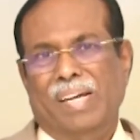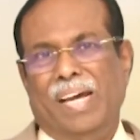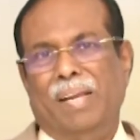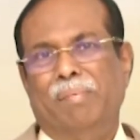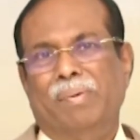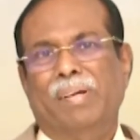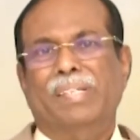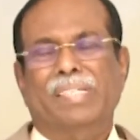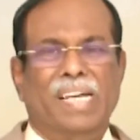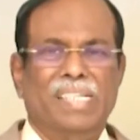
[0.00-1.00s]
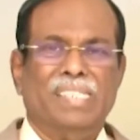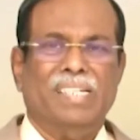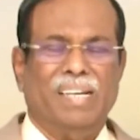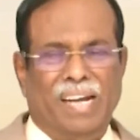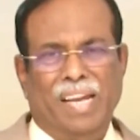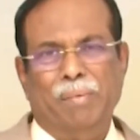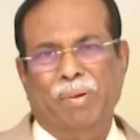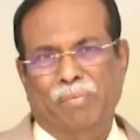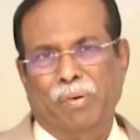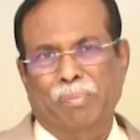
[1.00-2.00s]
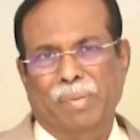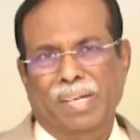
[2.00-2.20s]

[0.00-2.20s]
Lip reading: and just crying before me